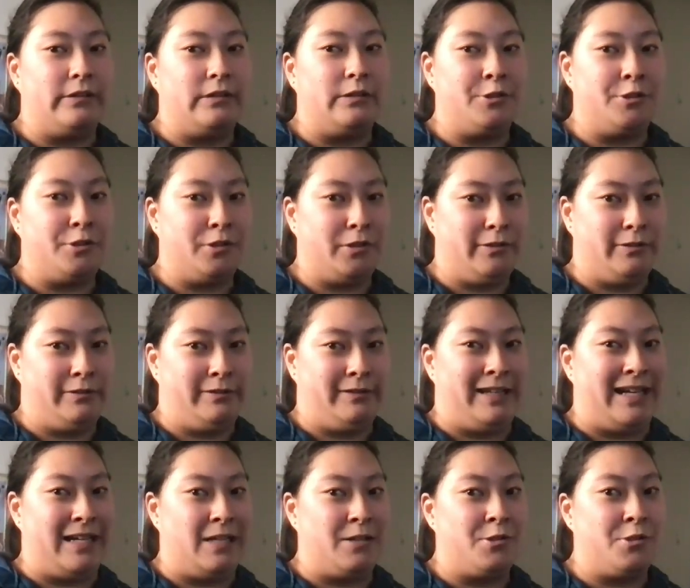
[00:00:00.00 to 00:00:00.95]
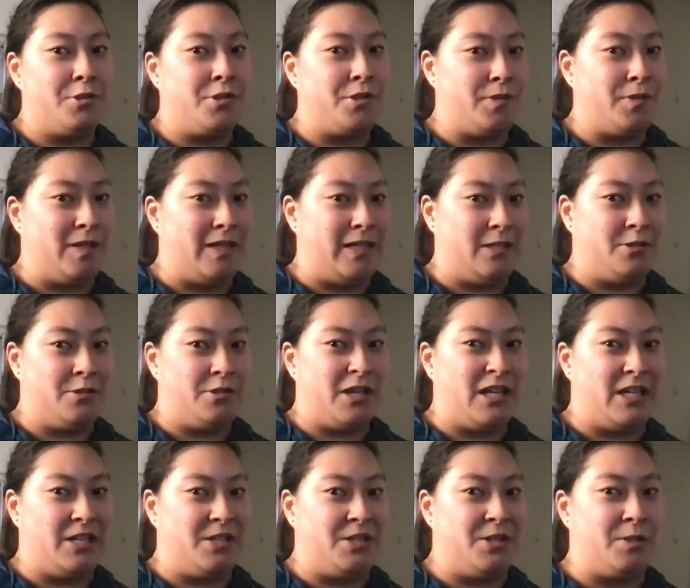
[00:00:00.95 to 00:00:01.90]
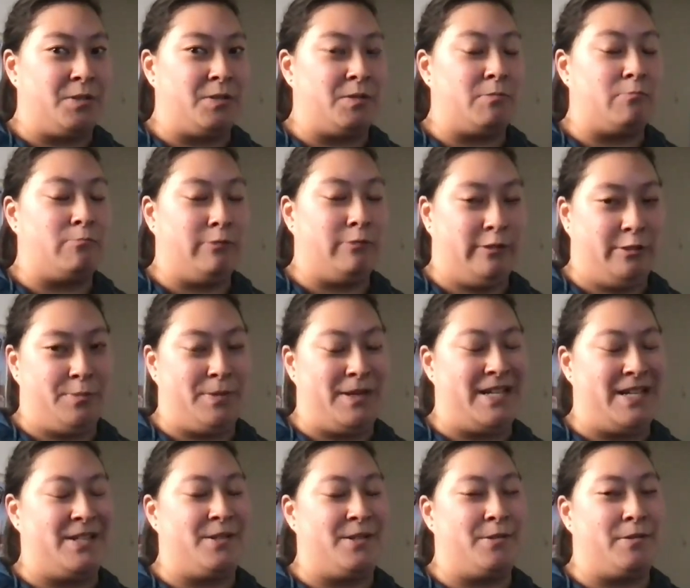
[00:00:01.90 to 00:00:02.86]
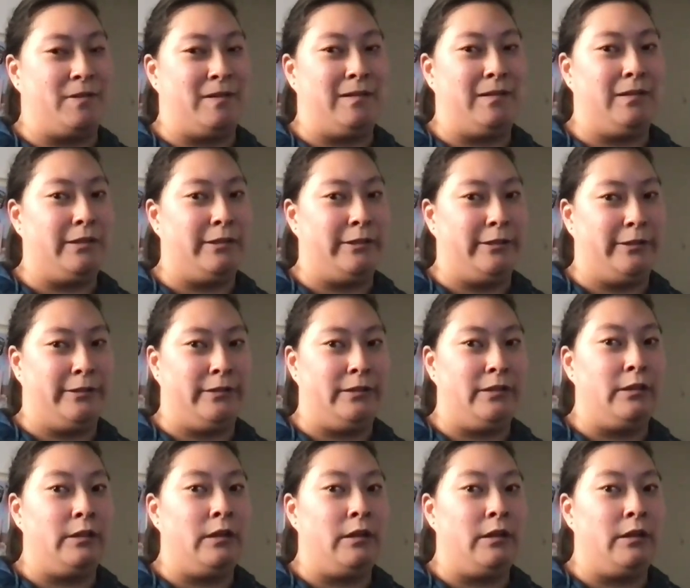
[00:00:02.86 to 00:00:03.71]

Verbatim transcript: sure that students, as you were speaking to earlier,